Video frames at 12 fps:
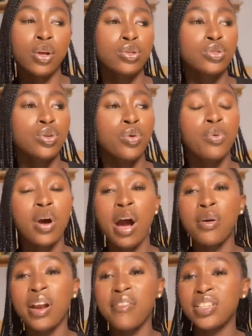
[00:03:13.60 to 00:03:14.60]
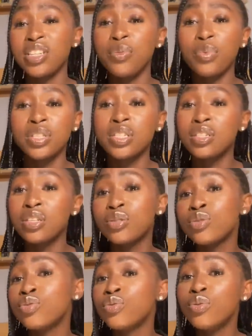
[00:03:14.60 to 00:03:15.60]
So but I would have actually bought the
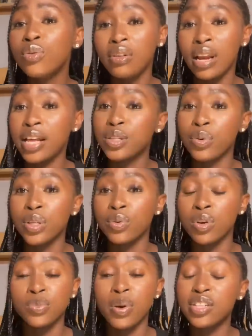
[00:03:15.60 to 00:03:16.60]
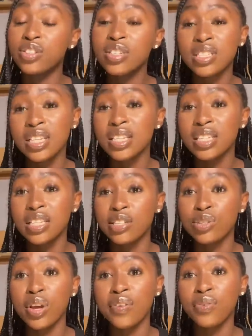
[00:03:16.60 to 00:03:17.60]
2 lightweight ones, but I just didn't see.
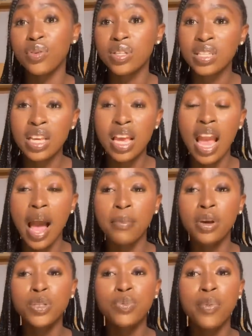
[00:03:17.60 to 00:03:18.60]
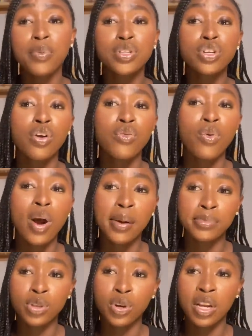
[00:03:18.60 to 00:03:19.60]
So if you see, I'm going to put a picture of what
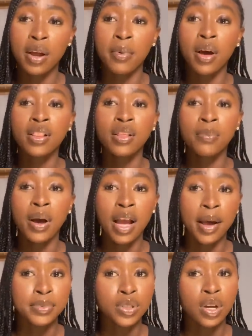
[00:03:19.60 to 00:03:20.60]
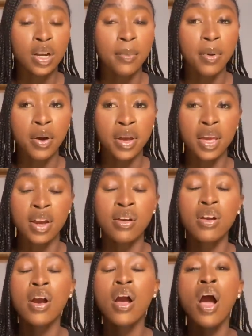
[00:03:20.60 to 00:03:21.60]
I'm talking about, the bag I'm talking about here.
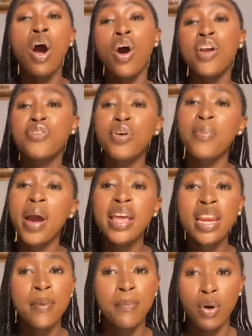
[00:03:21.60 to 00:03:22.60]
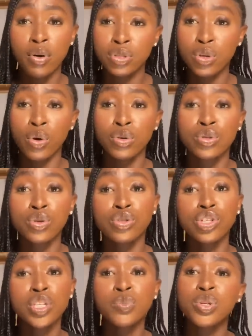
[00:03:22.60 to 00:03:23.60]
Or if you're buying a box also,
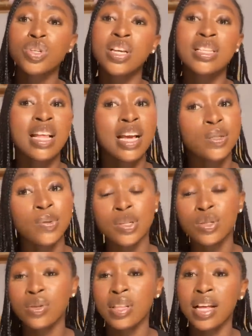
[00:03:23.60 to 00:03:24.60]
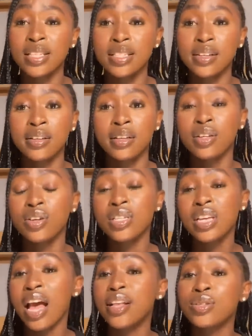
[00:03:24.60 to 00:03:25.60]
just make sure it's lightweight so that it
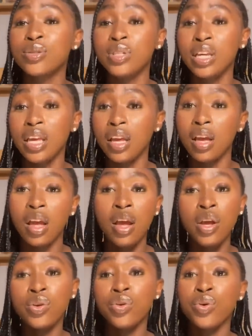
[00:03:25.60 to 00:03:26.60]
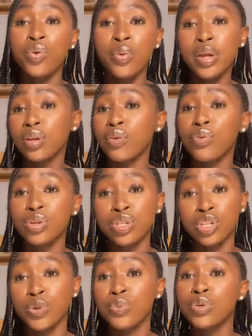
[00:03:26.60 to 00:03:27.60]
doesn't add to the, you know, weight of what
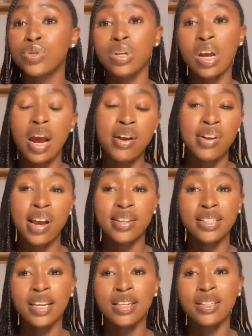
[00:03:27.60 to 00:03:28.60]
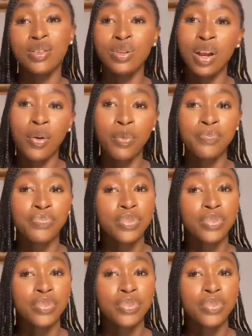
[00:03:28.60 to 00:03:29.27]
you're supposed to carry, and then you now